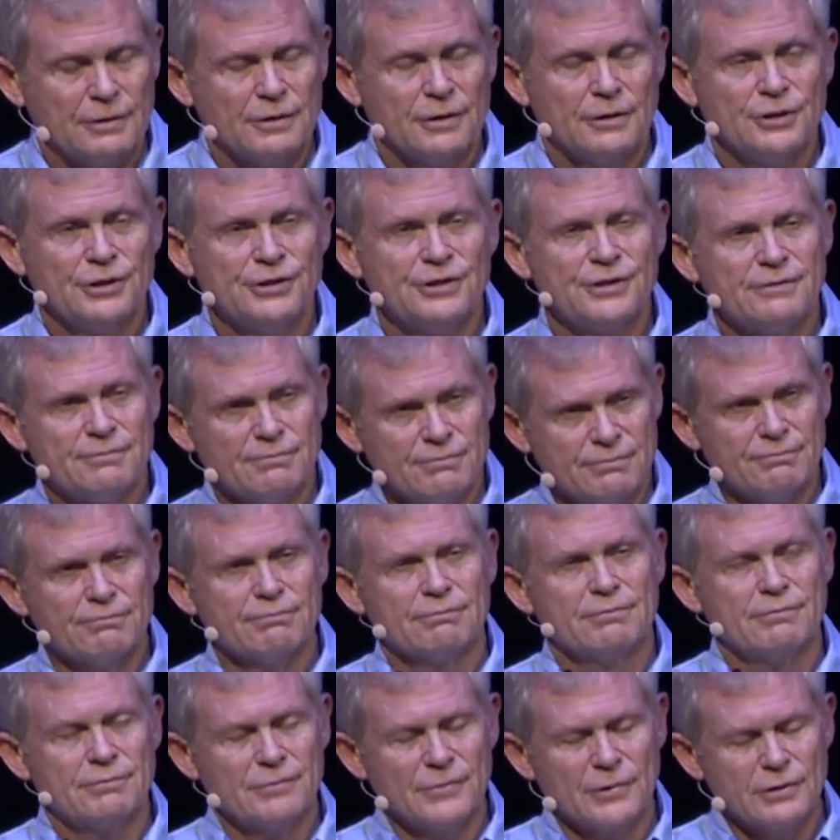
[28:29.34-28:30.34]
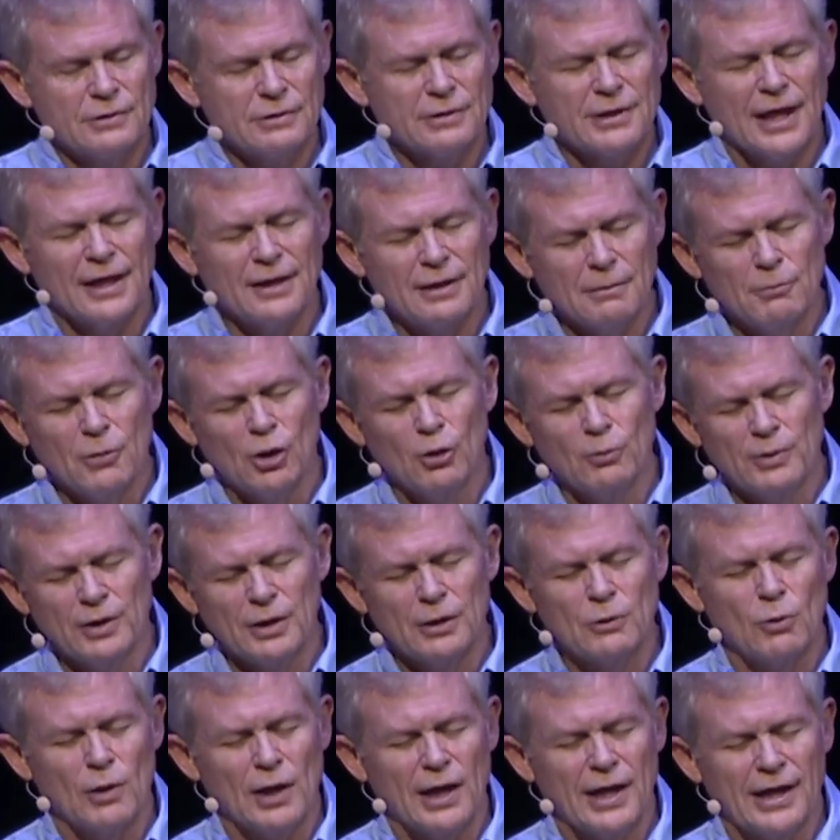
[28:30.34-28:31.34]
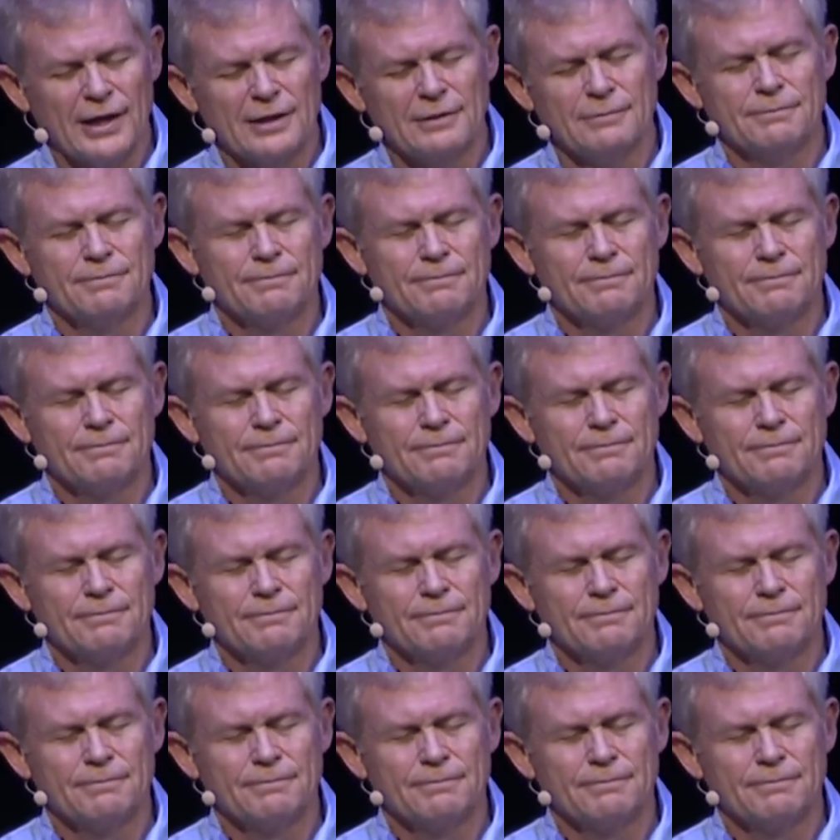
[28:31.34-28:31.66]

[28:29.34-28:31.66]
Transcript: Just take a moment of quiet.